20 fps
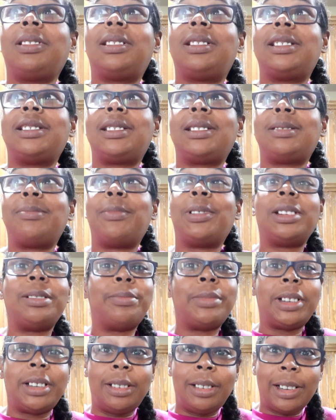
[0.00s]
this might
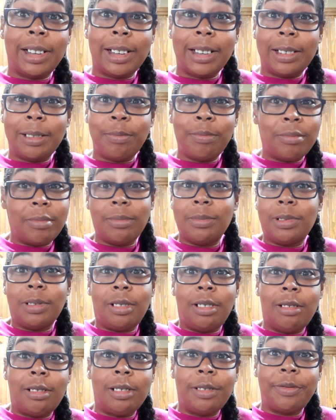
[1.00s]
mean that
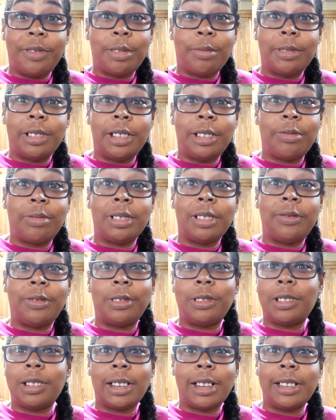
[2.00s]
all of 2024